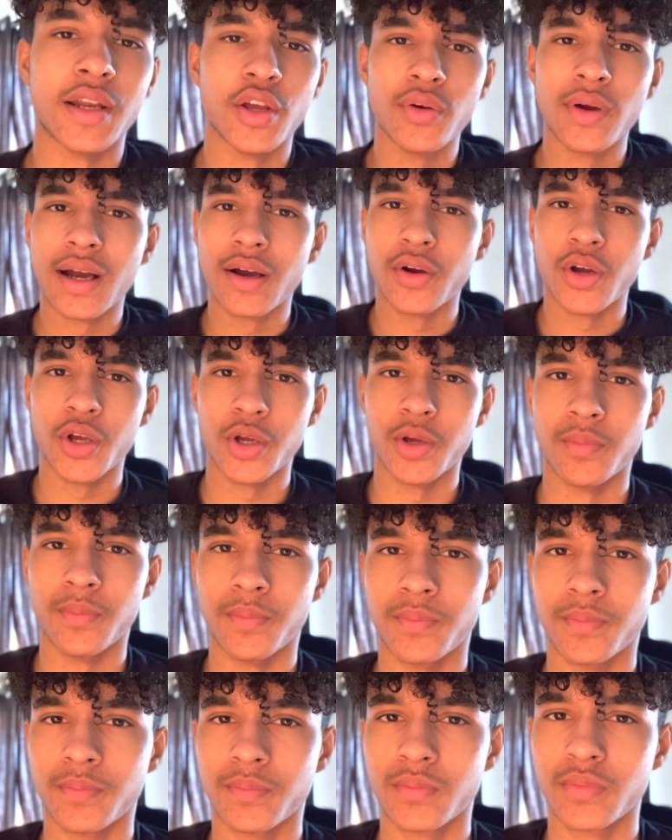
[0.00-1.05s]
know how
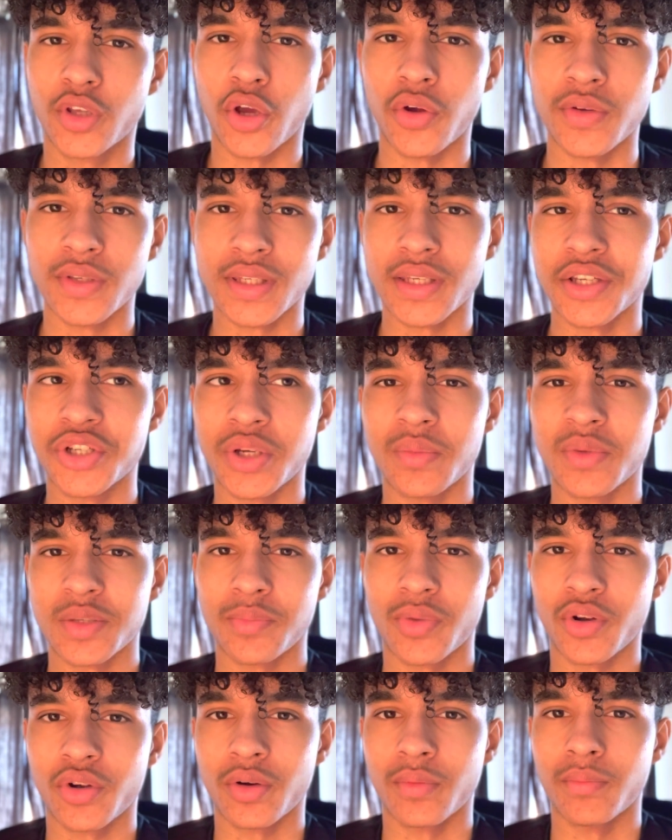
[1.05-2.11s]
going to the gym has
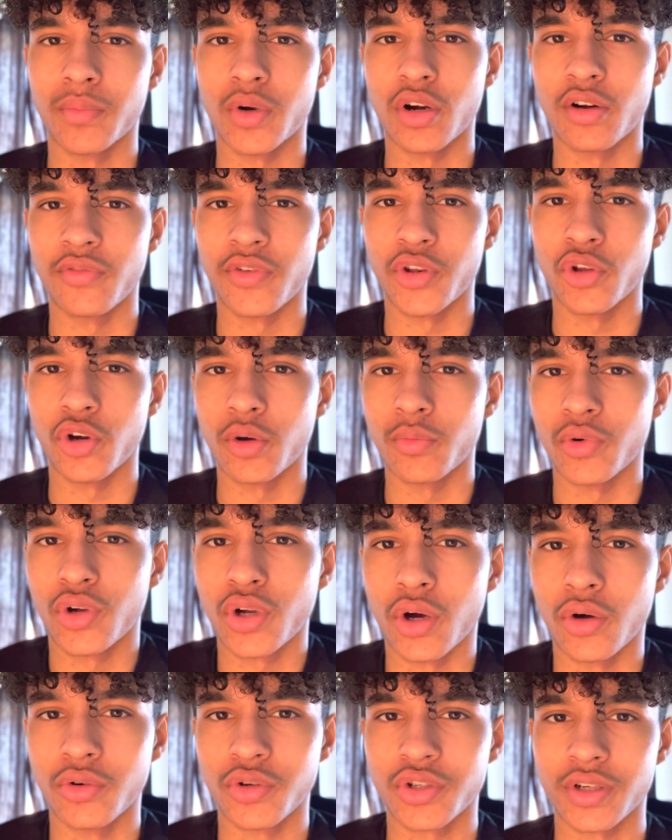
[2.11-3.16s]
become more of a normal
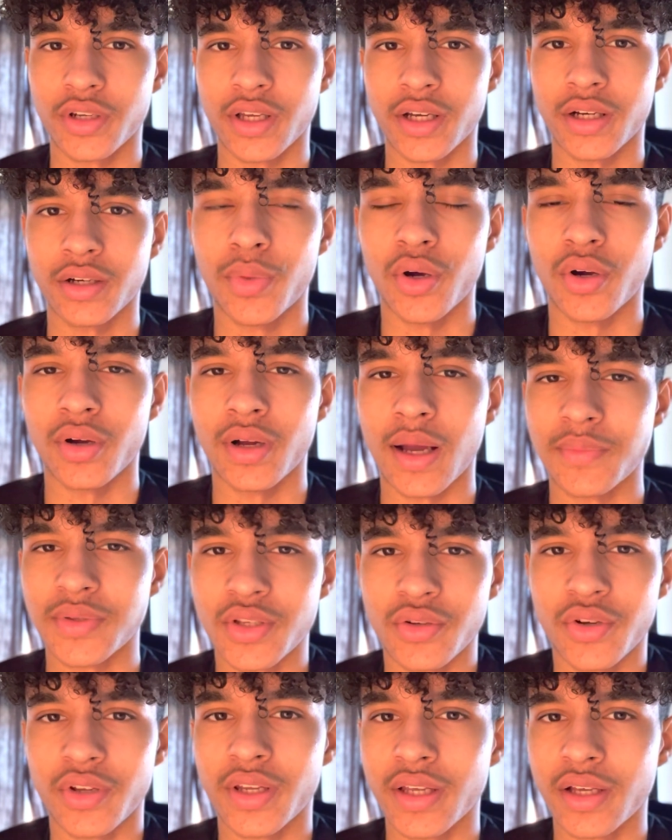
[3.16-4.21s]
culture now, but I'm
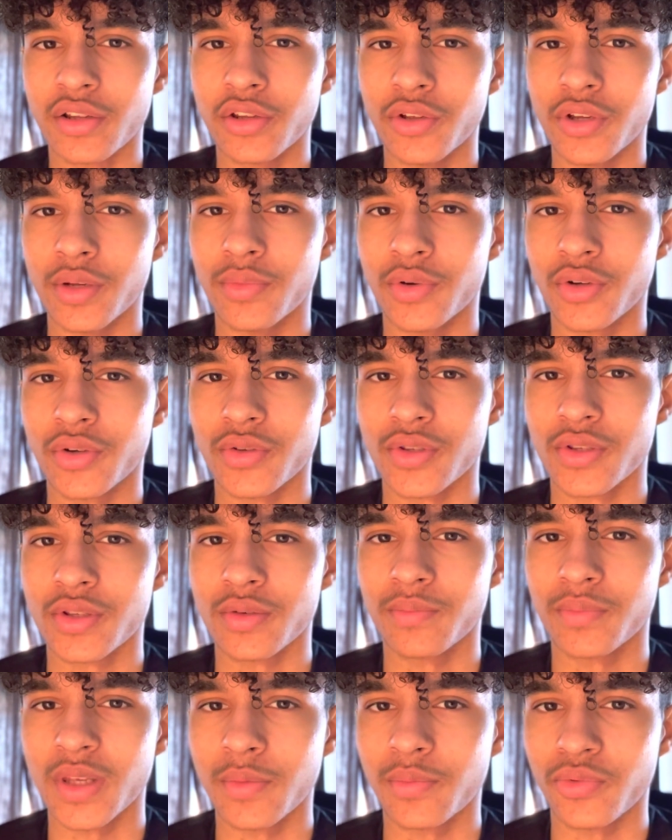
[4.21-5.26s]
still going to include it because
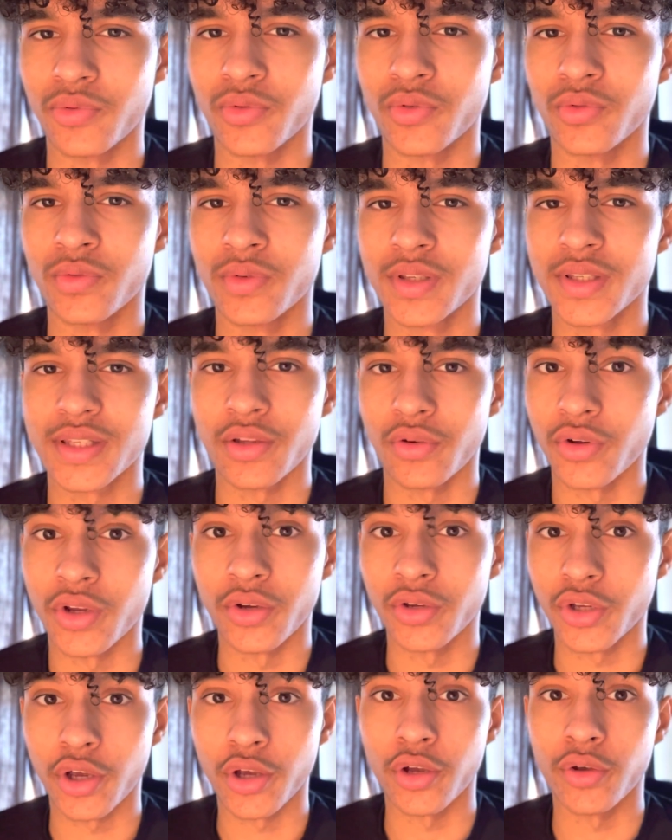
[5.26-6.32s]
some people still
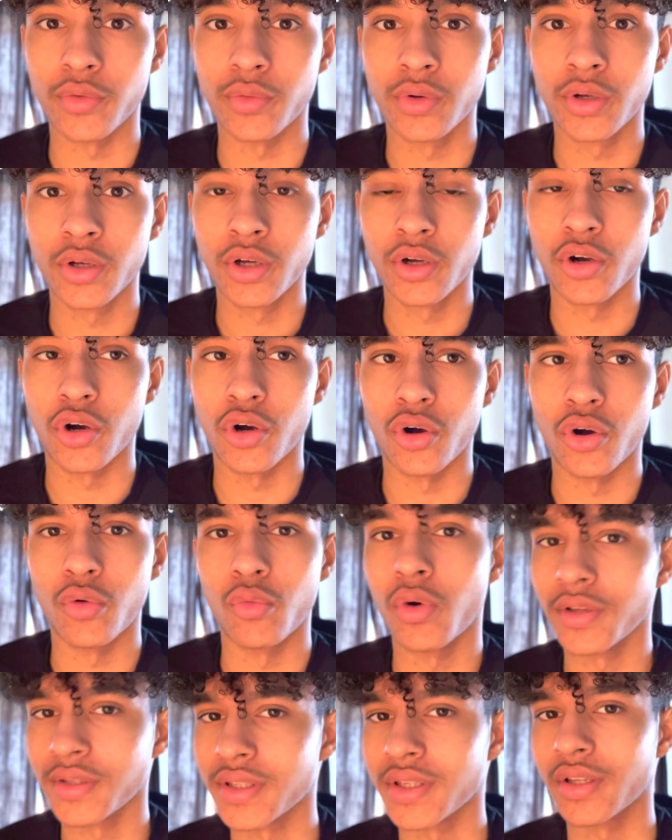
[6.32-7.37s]
don't go or
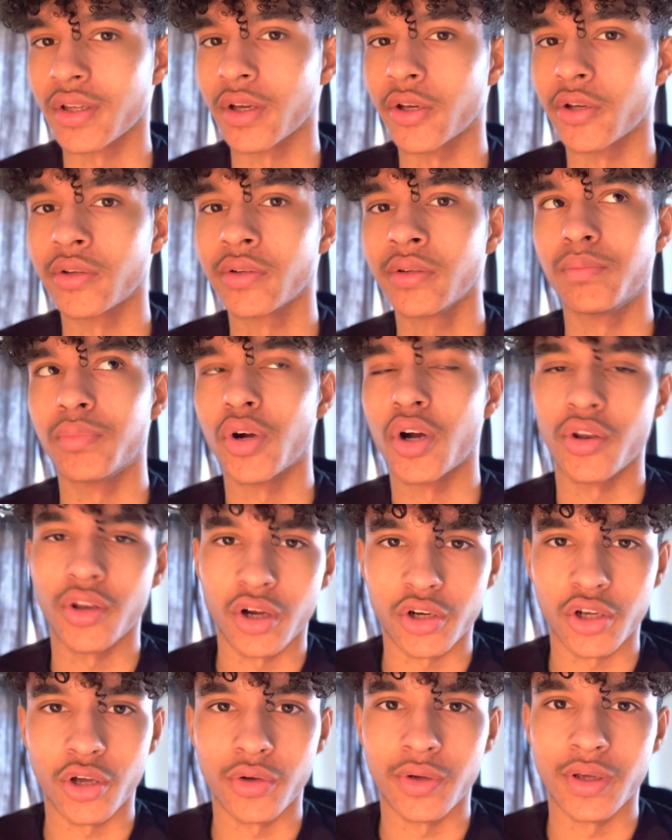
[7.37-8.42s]
want to go but are
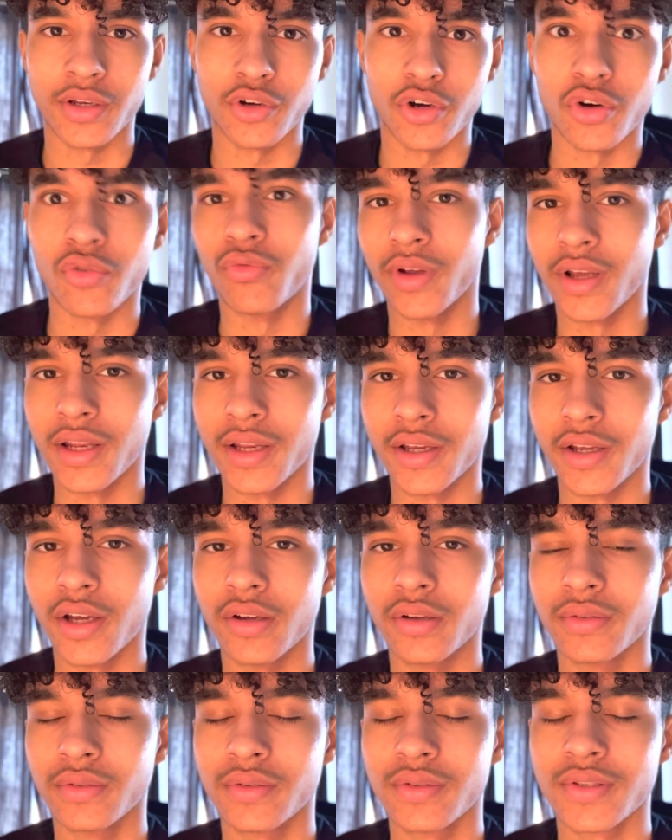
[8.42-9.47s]
not going or rarely
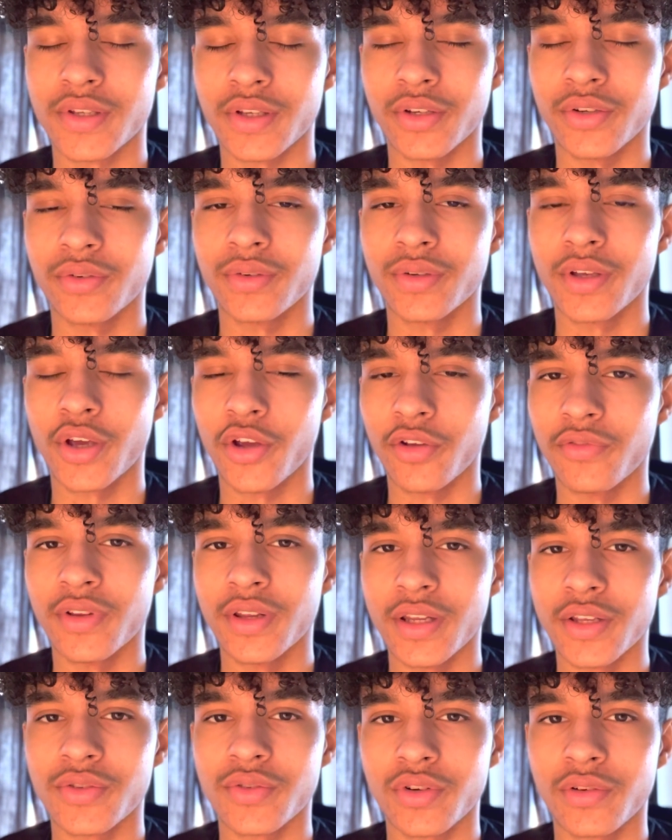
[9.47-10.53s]
go. So hopefully
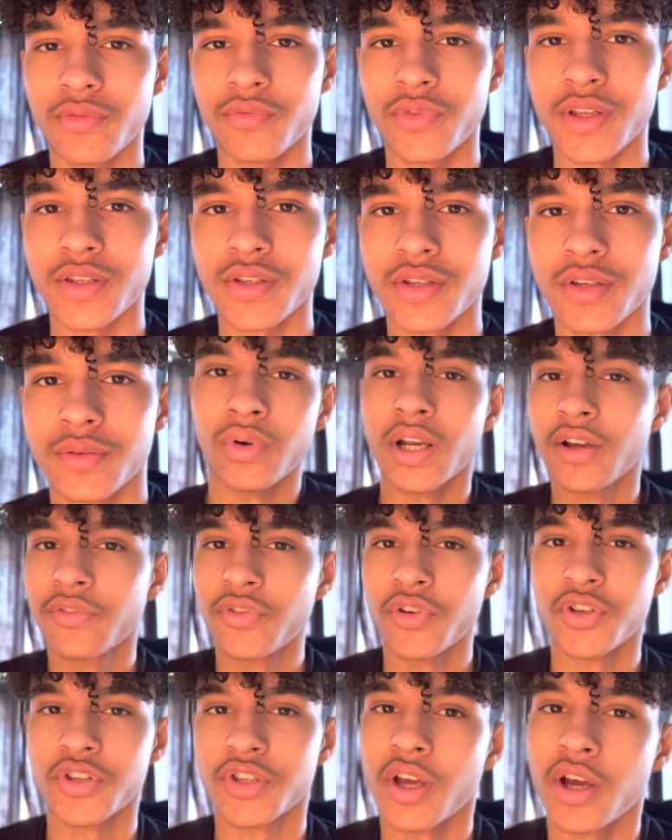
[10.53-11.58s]
this will convince them. When I
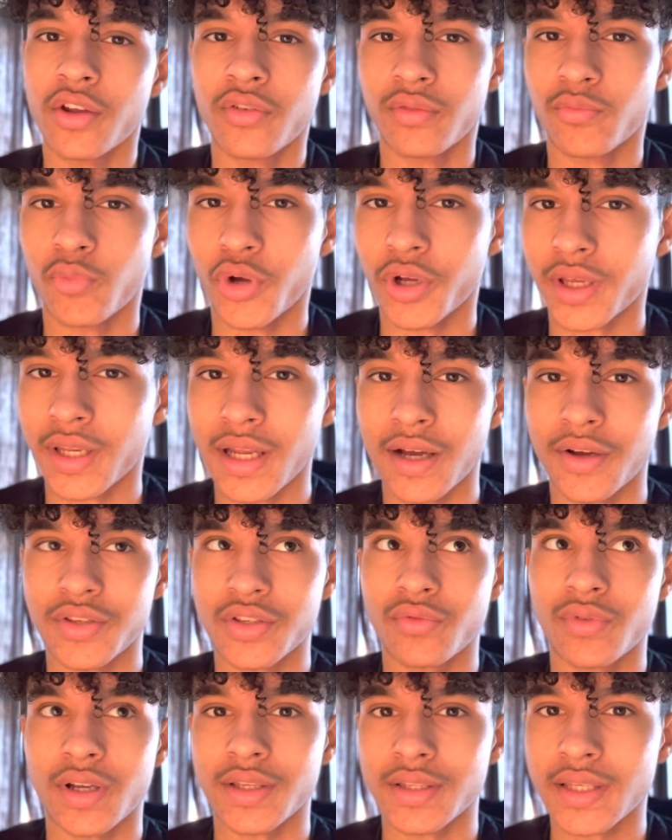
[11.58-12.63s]
first started working out, I was
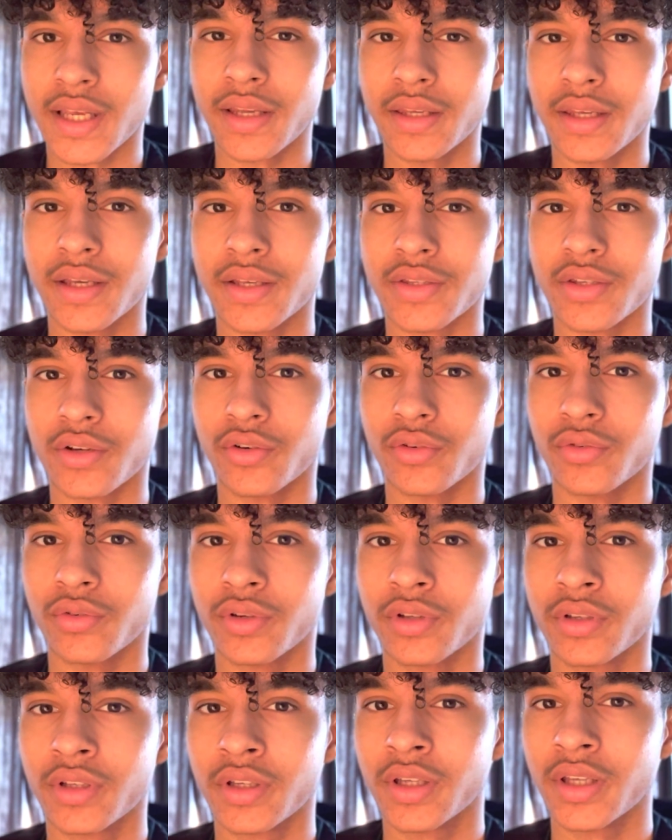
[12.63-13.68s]
around 10 years old.
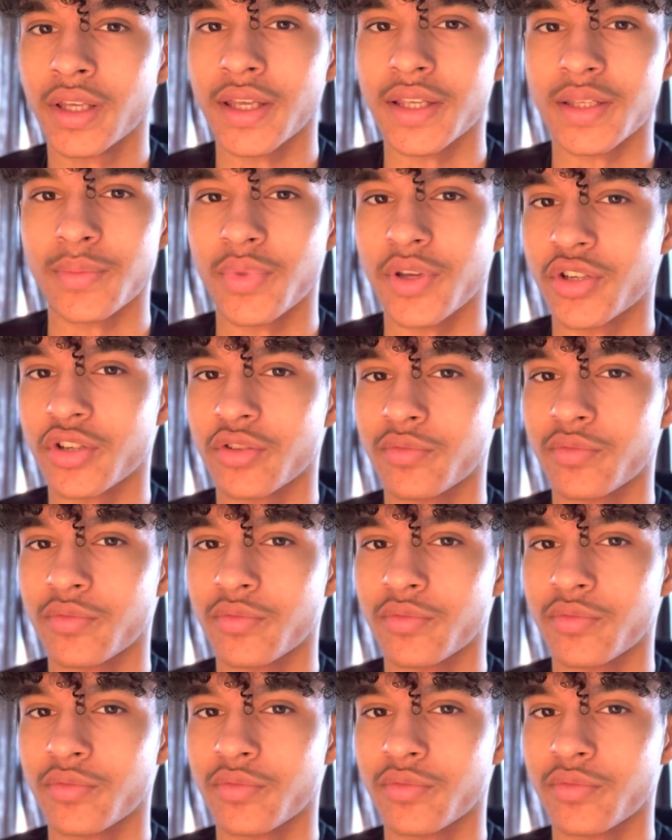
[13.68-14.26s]
Here's a picture